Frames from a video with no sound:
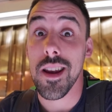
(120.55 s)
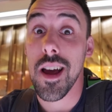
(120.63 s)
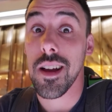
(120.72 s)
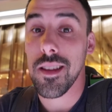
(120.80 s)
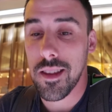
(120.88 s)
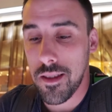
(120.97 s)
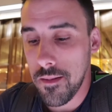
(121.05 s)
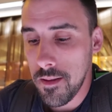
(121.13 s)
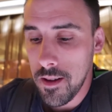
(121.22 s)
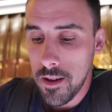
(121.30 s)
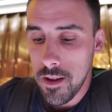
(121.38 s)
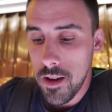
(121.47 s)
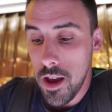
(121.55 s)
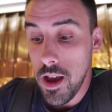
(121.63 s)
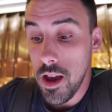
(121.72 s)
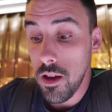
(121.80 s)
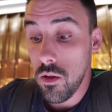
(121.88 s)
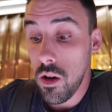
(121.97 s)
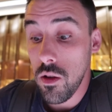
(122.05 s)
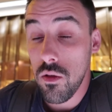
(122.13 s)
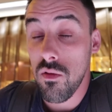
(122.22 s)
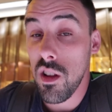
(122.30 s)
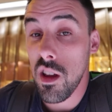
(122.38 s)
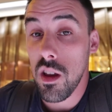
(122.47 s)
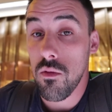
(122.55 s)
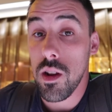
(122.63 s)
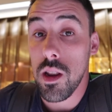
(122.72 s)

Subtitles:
nuts. So I just really